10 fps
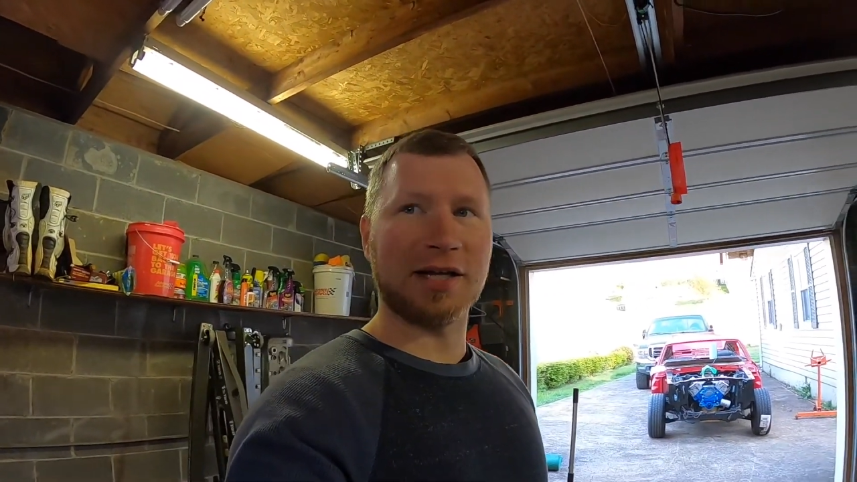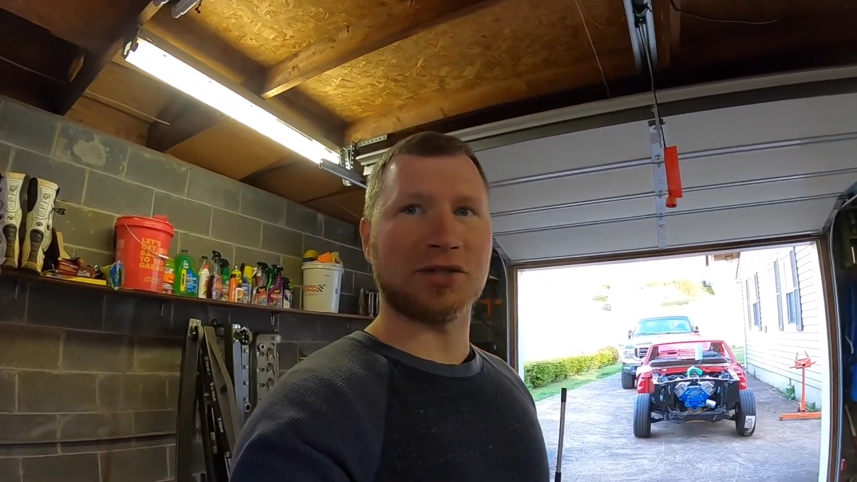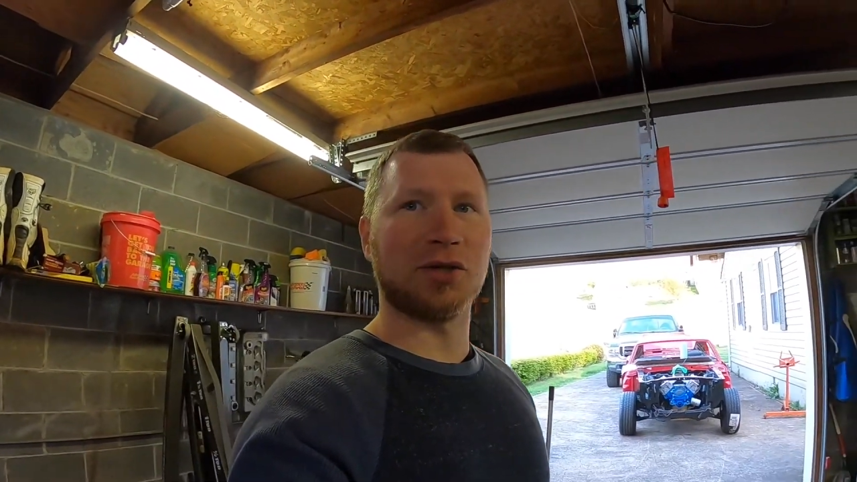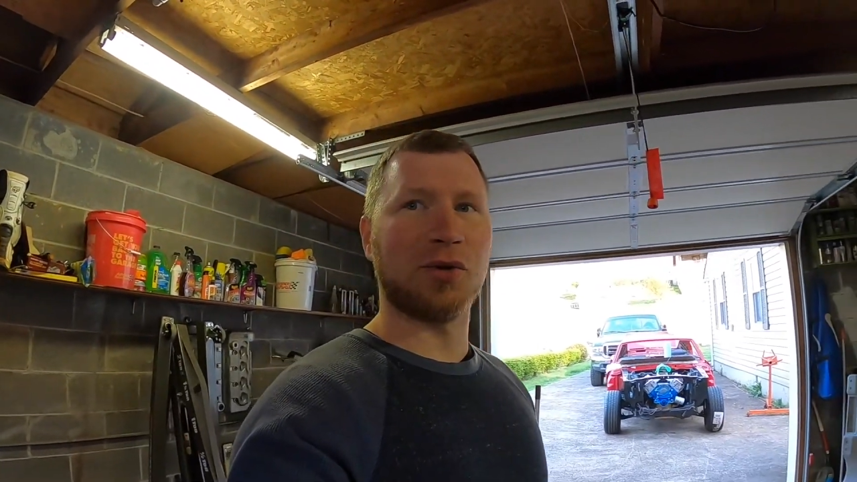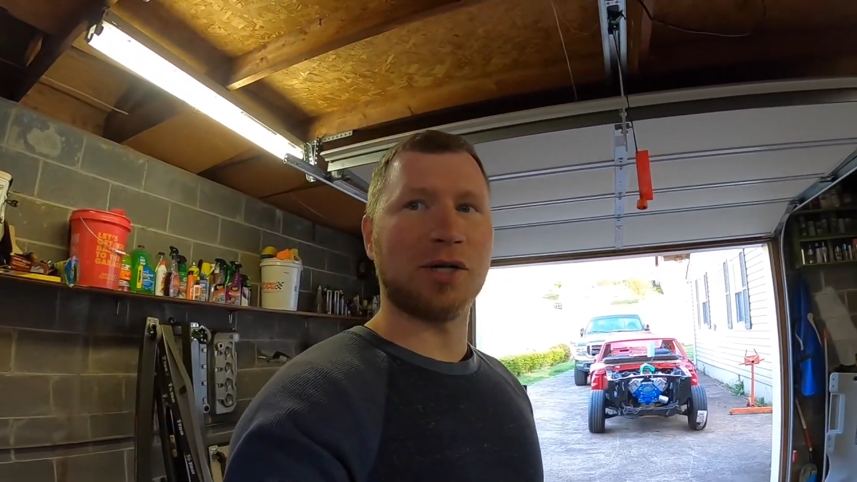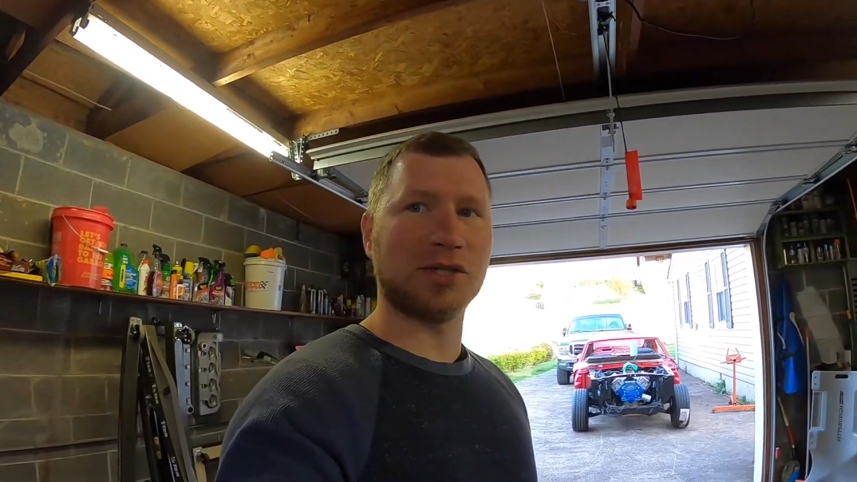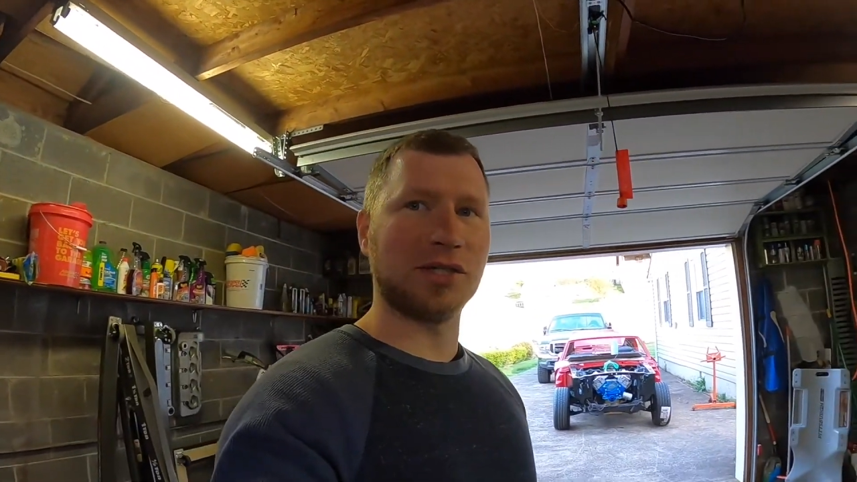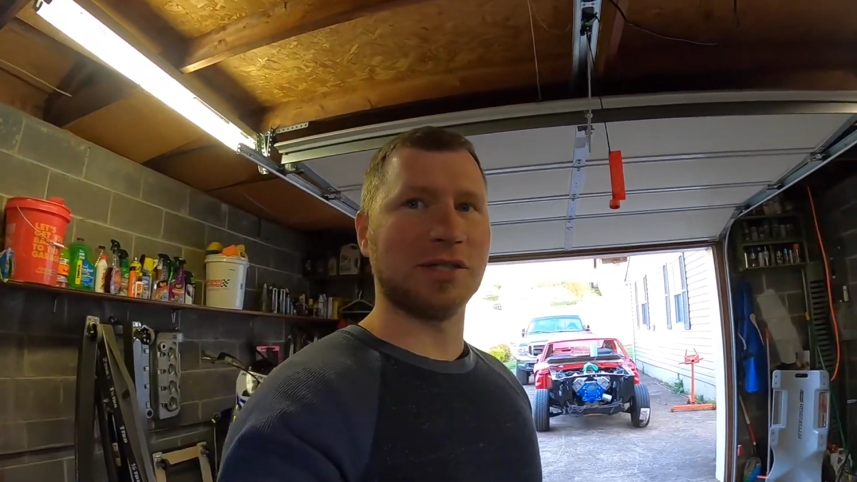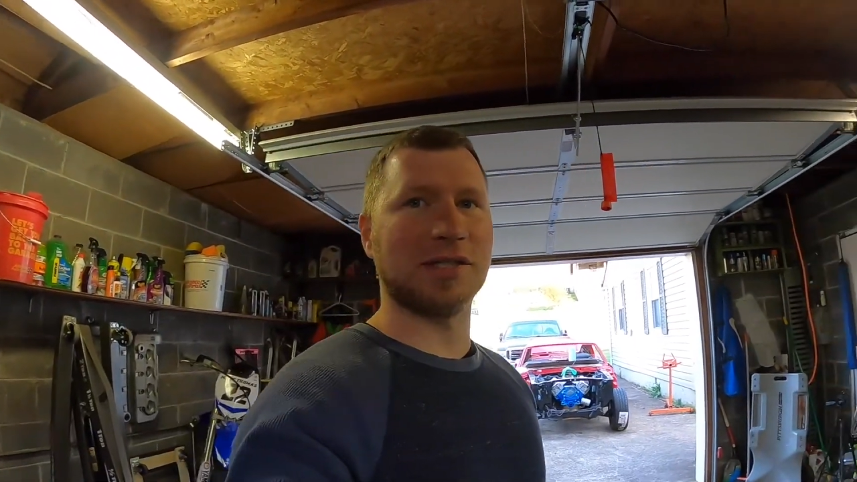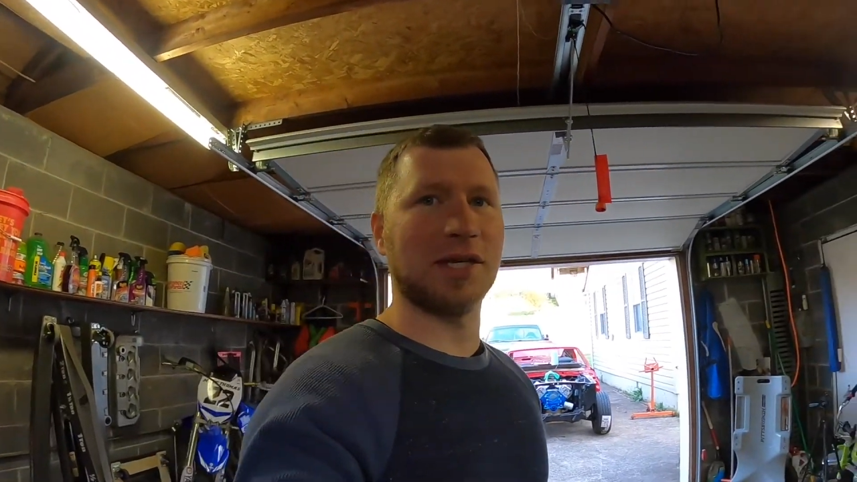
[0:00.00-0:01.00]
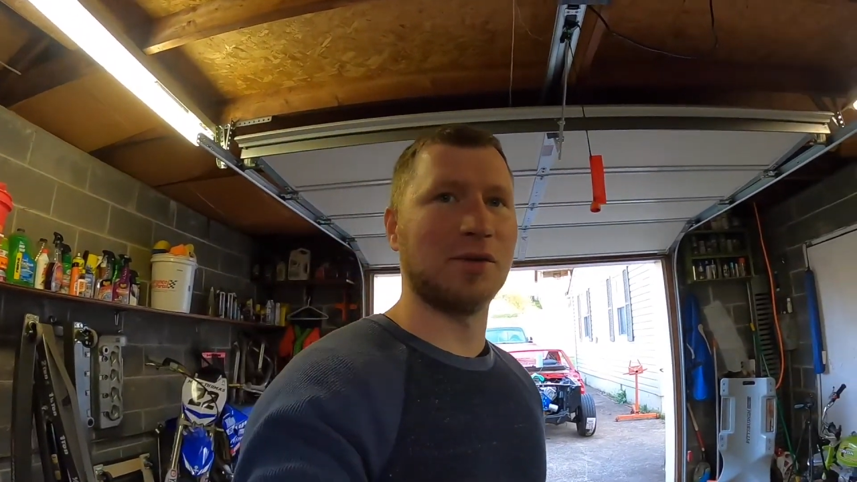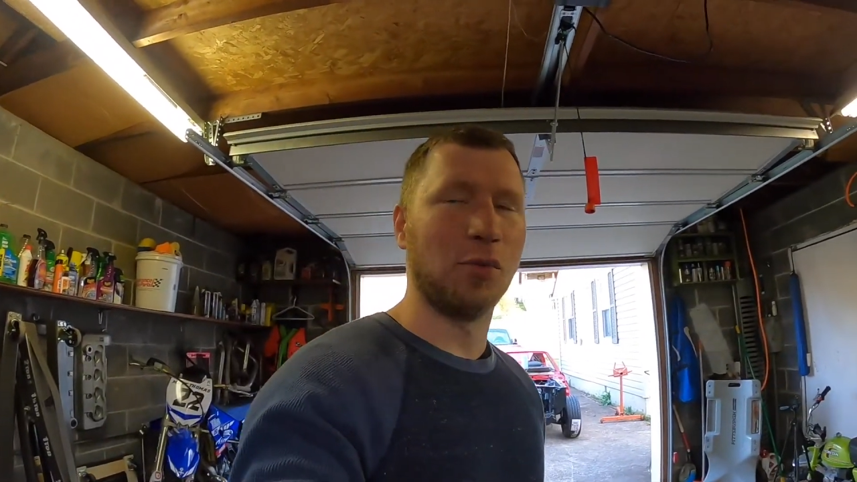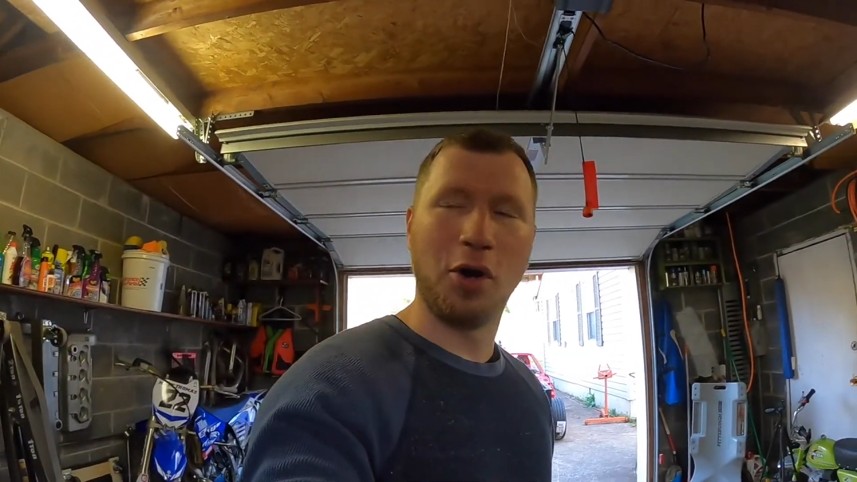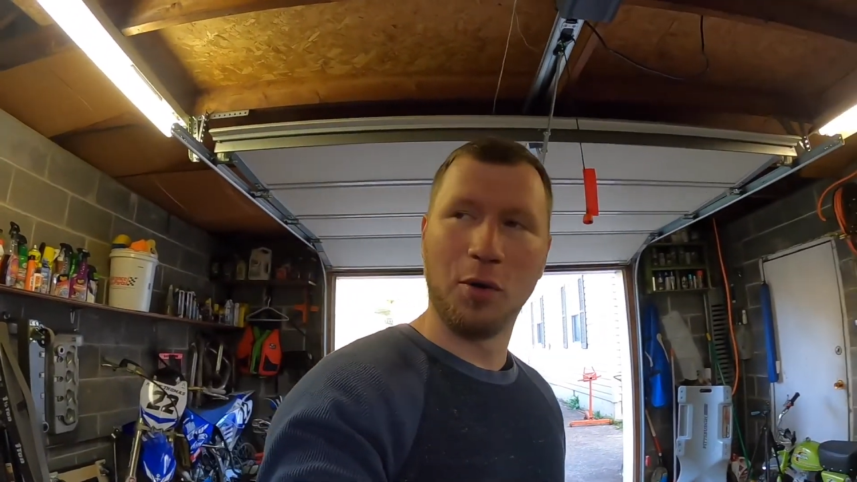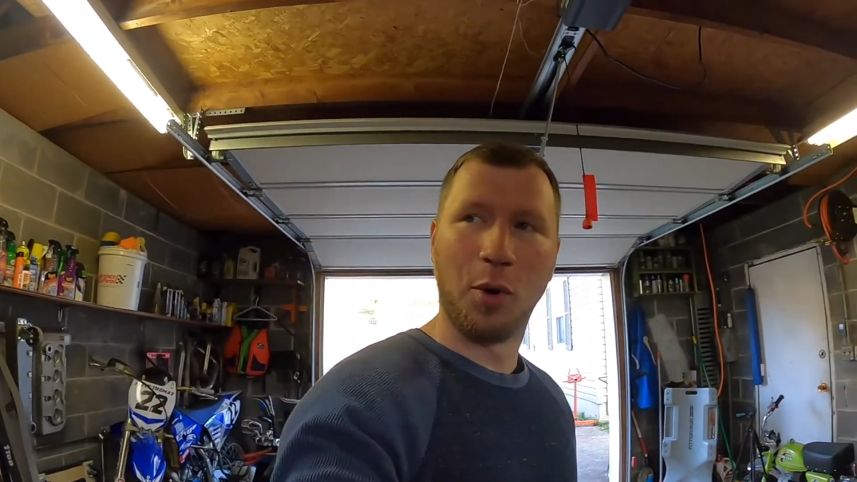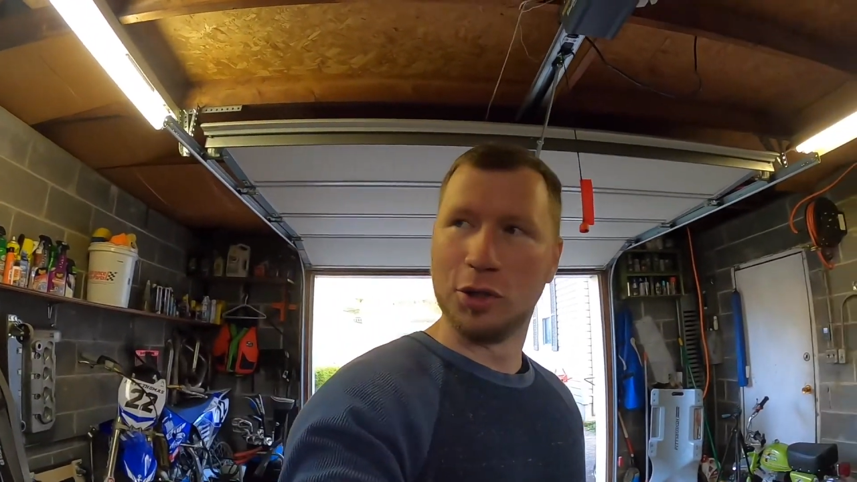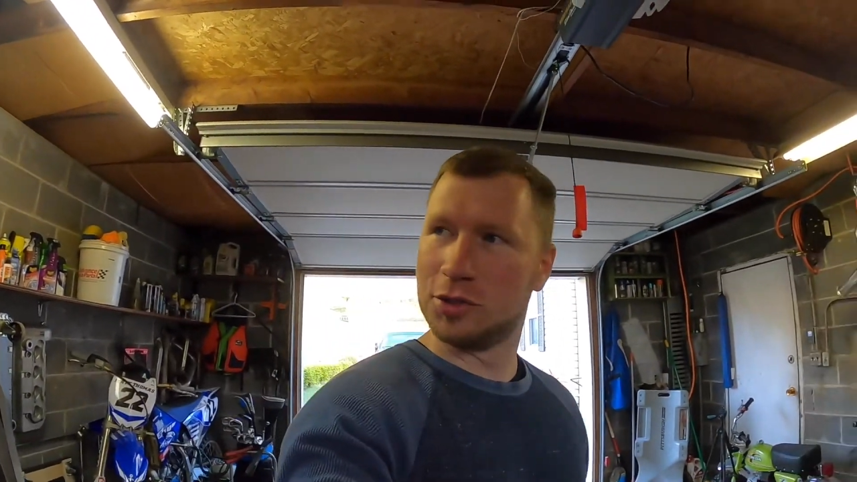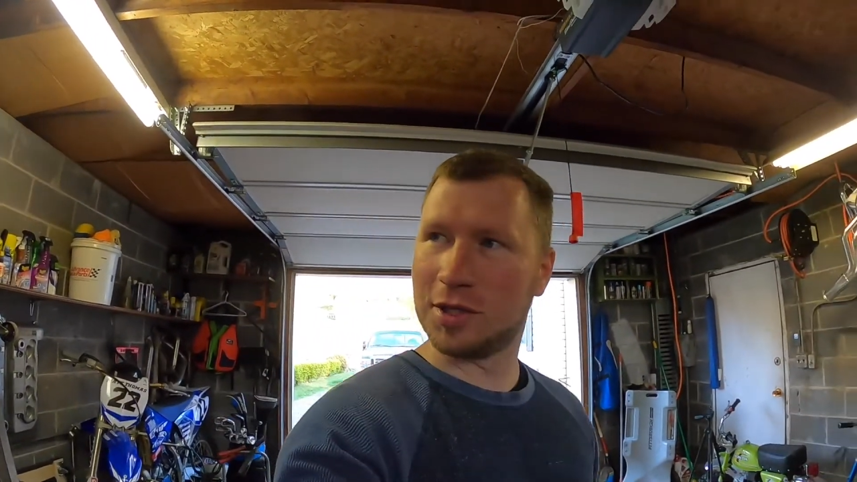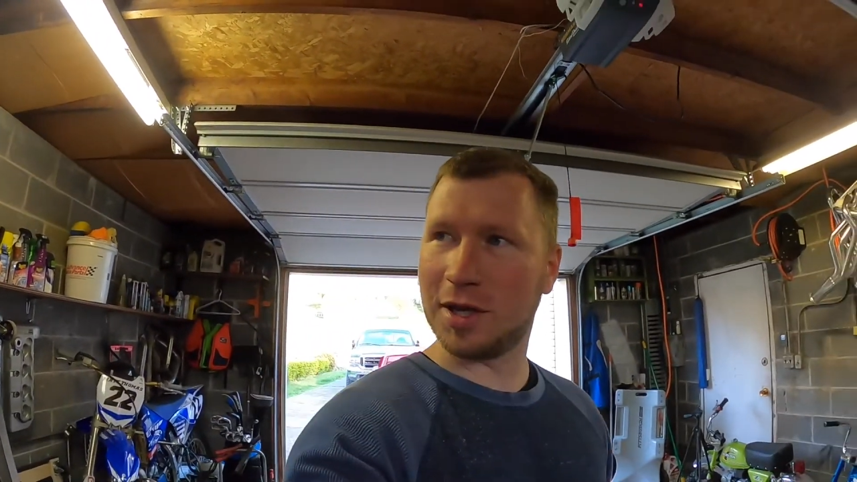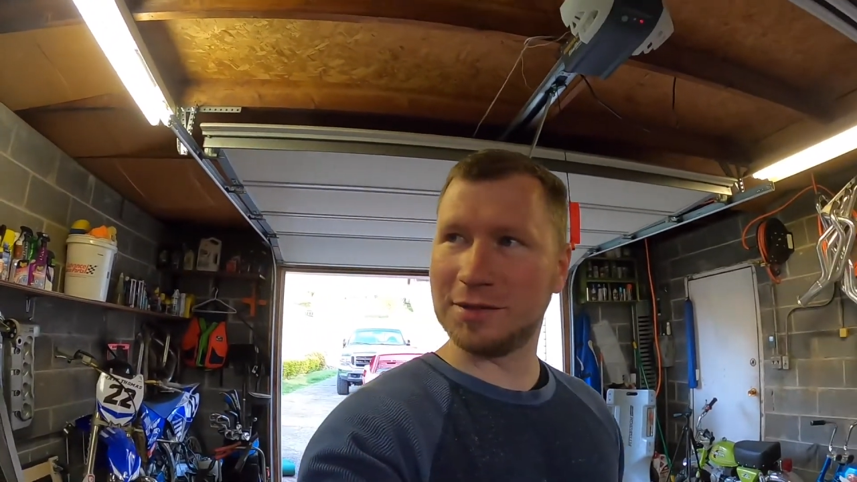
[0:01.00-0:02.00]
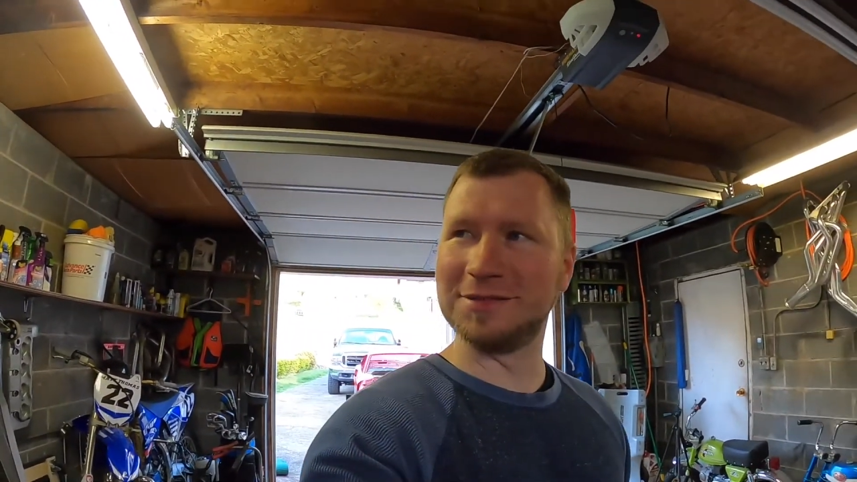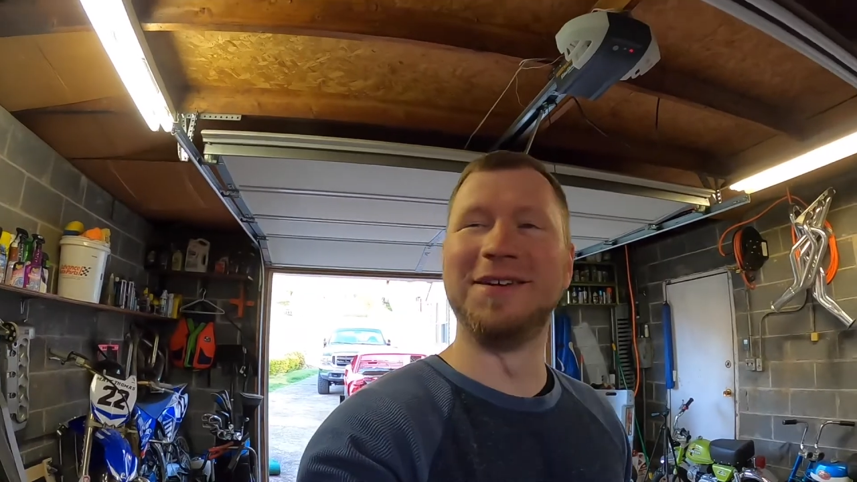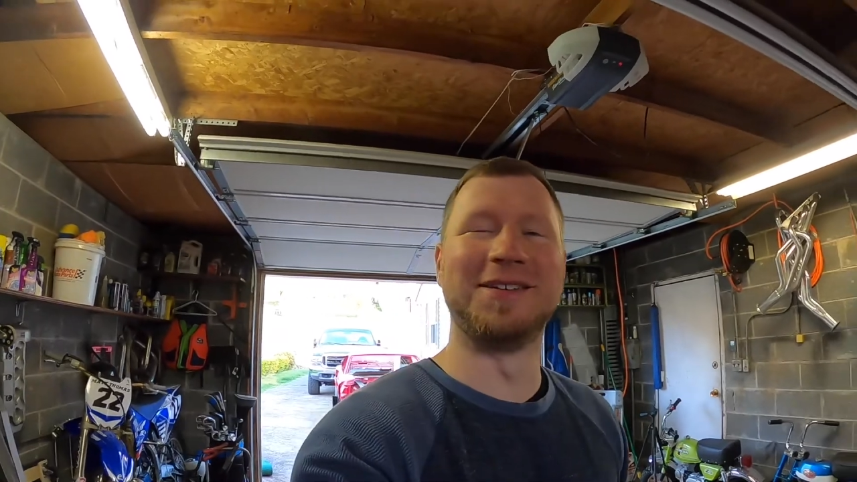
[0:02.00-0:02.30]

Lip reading: ask a question and say, what'd you say?